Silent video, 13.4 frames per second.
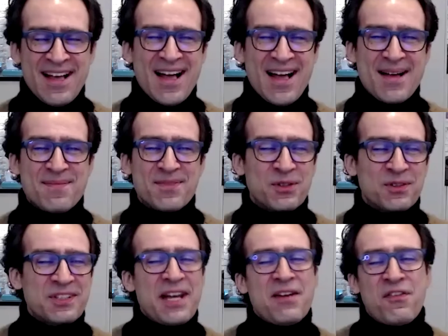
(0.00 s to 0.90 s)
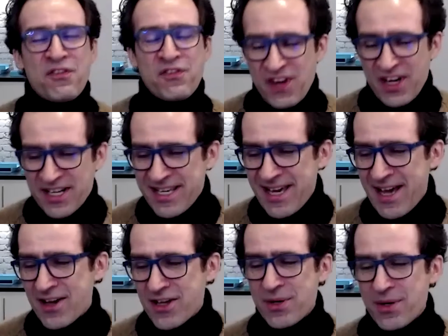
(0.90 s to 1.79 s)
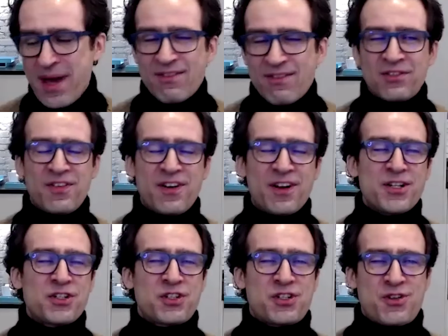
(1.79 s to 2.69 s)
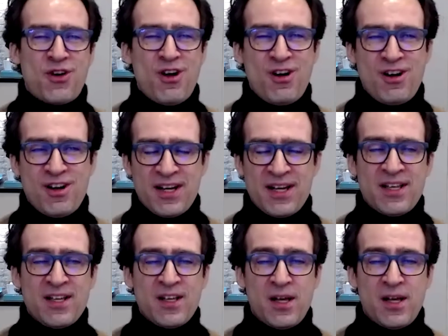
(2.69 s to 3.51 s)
So it's kind of funny how you have these very strong